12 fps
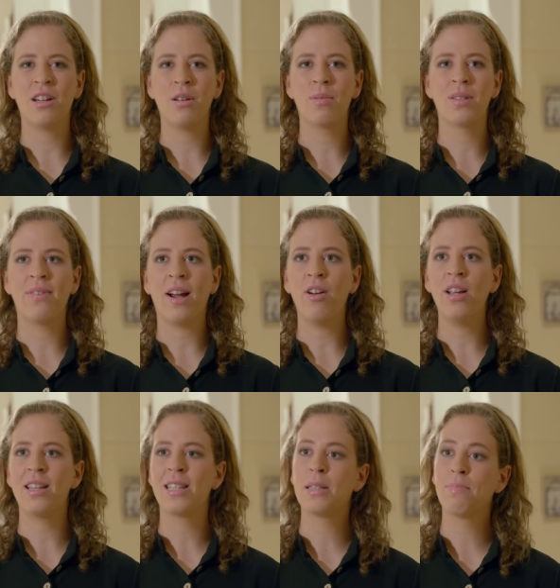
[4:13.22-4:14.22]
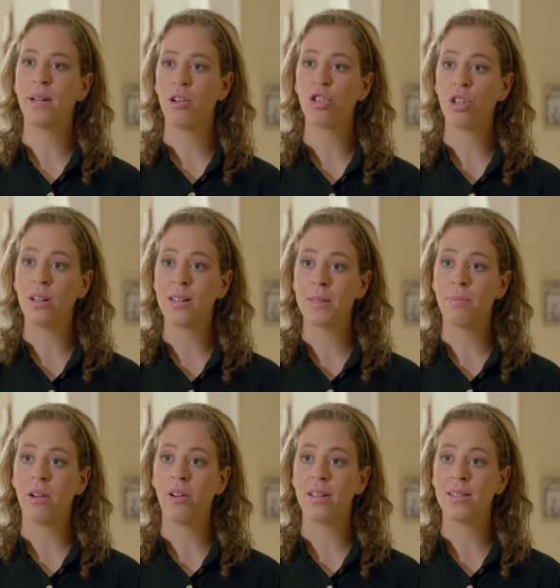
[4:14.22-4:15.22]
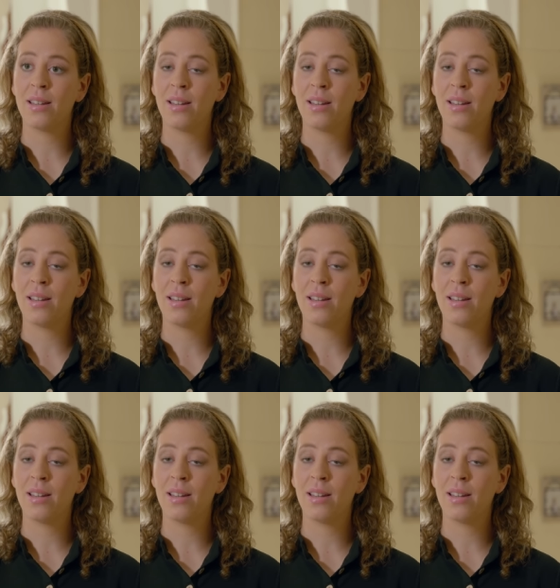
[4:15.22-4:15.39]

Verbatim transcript: So it was very a spiritual experience.